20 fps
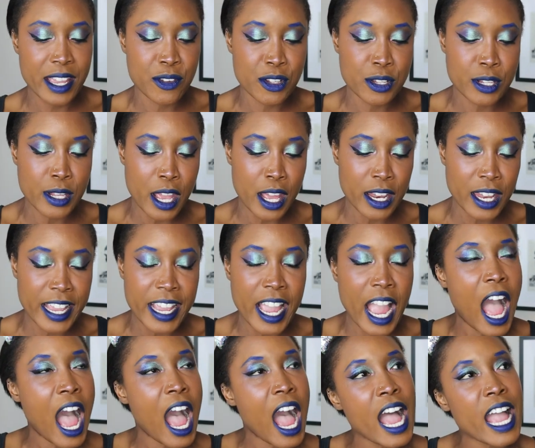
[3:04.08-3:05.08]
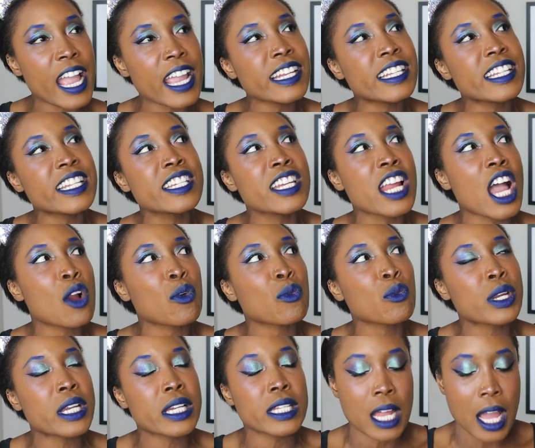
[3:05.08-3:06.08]
It's like, I did
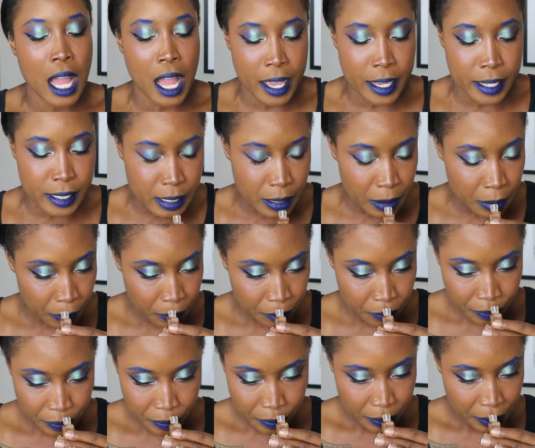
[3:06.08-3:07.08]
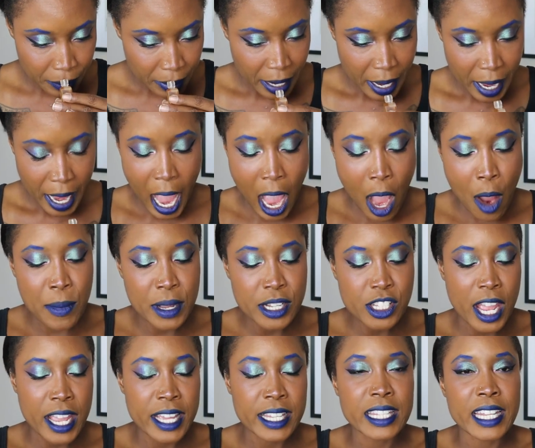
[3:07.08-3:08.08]
not realize how
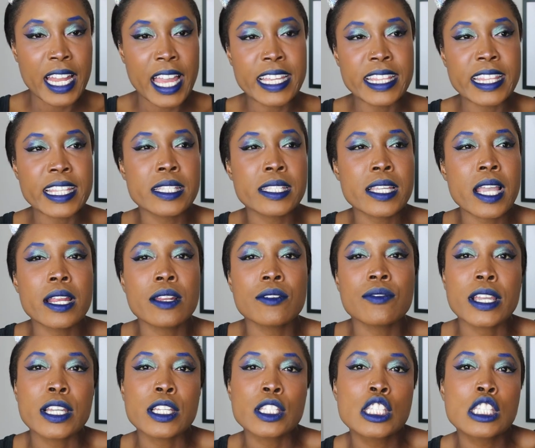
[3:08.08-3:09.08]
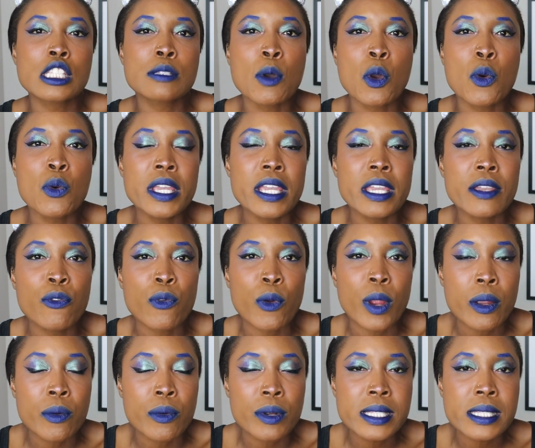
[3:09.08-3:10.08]
much I like these kind of like smoky
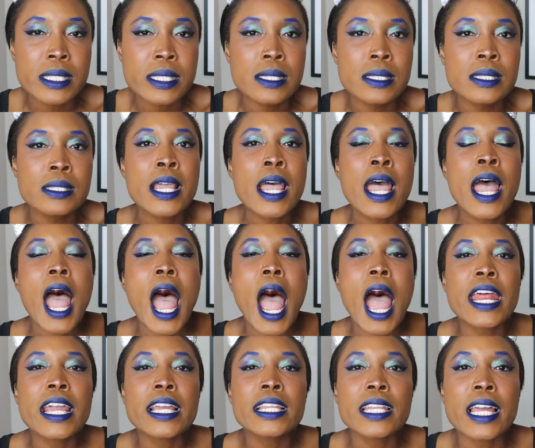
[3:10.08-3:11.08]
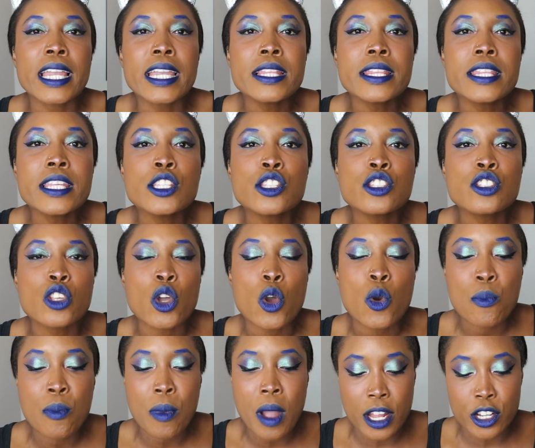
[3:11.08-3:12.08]
fragrances. And I like this
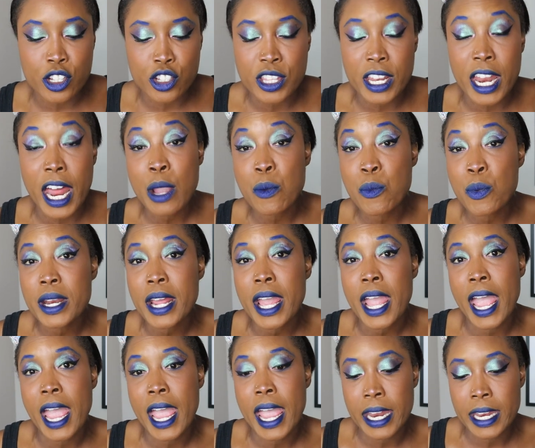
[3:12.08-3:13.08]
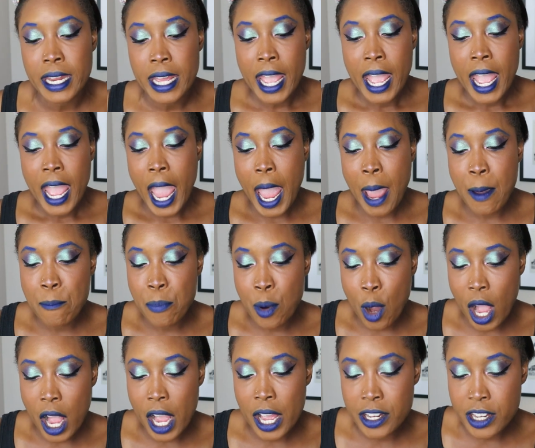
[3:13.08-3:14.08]
so much that I went ahead and
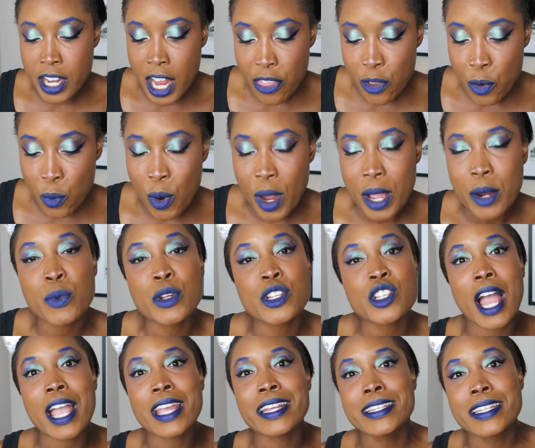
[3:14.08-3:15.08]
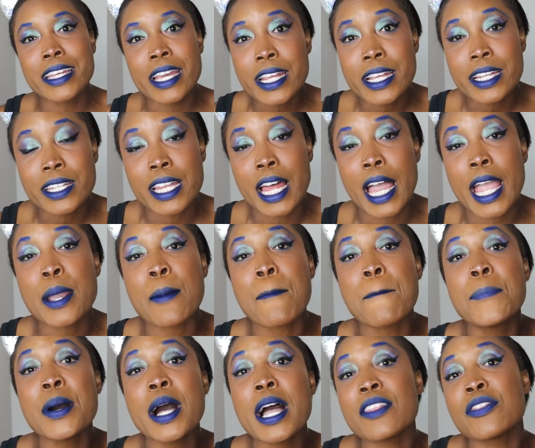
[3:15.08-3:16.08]
bought another one, which I didn't
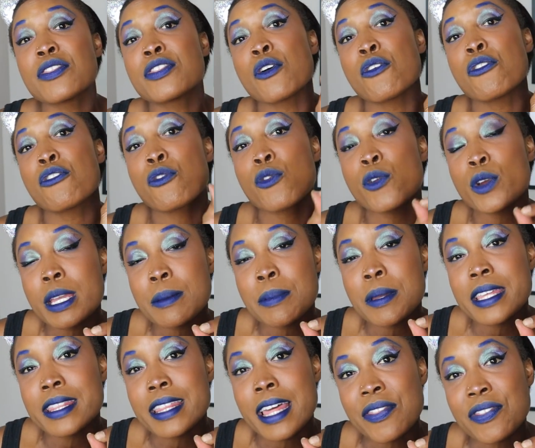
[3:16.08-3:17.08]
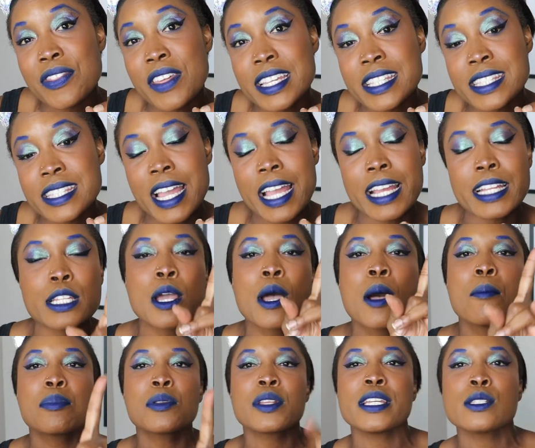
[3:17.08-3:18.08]
like, but the freebie that they sent,
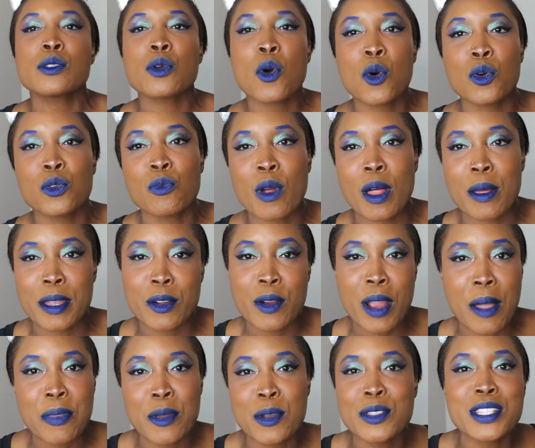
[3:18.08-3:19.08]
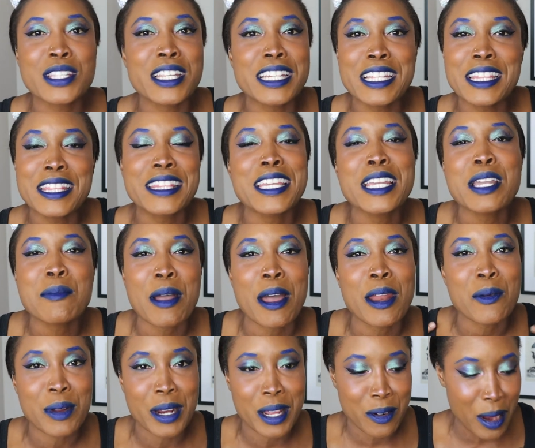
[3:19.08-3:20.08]
please hold while I grab those because I didn't think
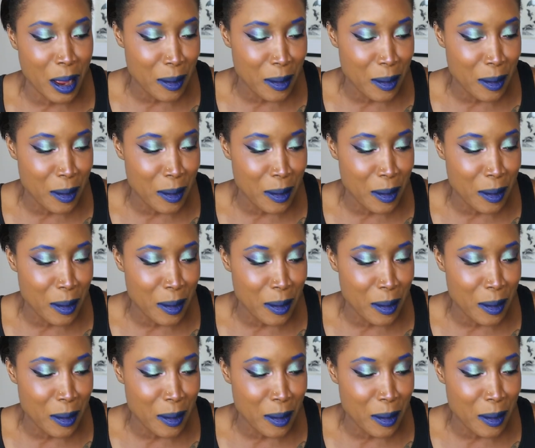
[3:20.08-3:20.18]
about it when I